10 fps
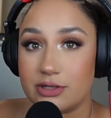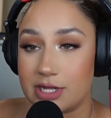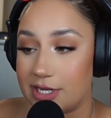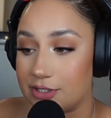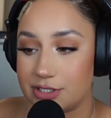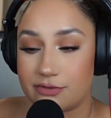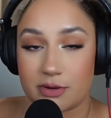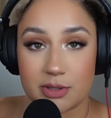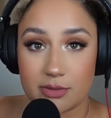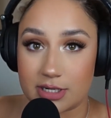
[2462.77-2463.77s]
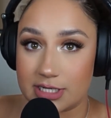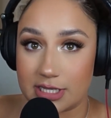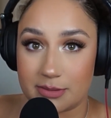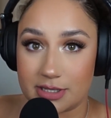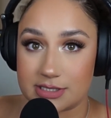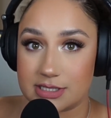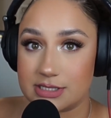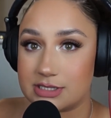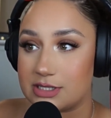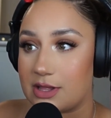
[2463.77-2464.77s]
energy from you on a daily
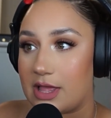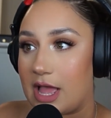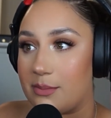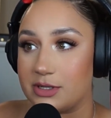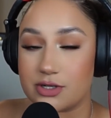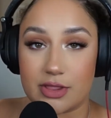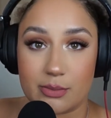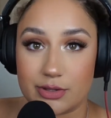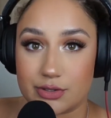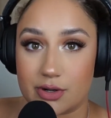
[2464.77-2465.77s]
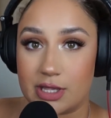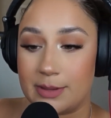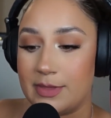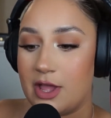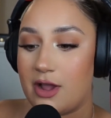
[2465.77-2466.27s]
basis? How much are they withdrawing?